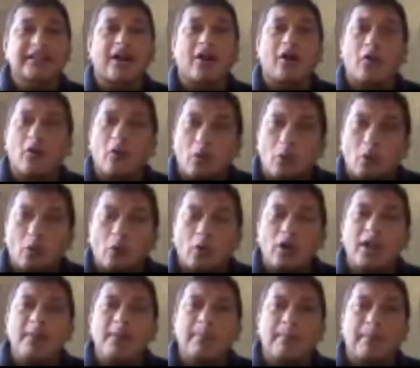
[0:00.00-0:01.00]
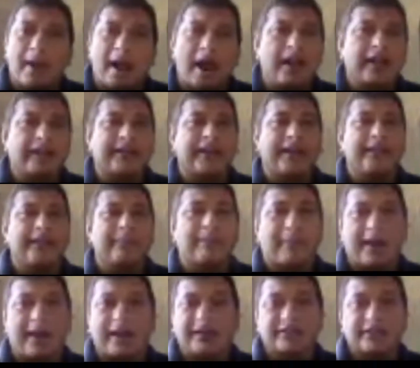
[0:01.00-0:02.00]
are all part and
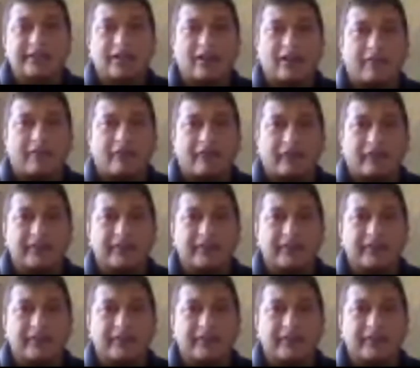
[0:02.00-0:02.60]
parcel of